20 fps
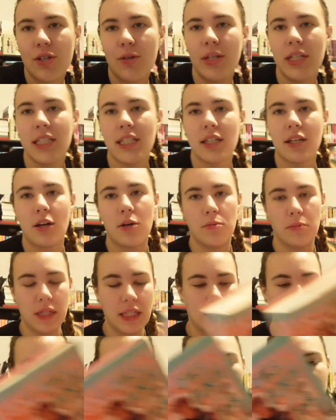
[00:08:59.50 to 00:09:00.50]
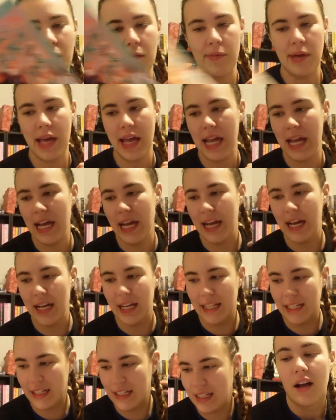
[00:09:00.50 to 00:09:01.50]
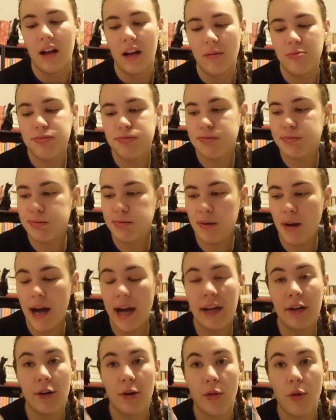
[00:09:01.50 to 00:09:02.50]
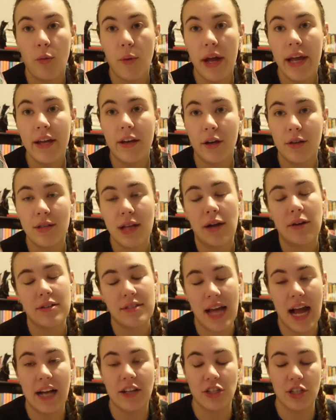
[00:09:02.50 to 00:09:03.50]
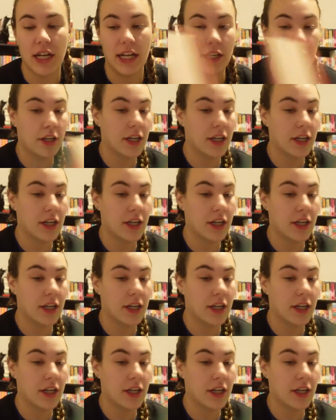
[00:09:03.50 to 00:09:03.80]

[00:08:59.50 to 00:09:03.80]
going to go meet them, and I don't know, the way it goes down is actually kind of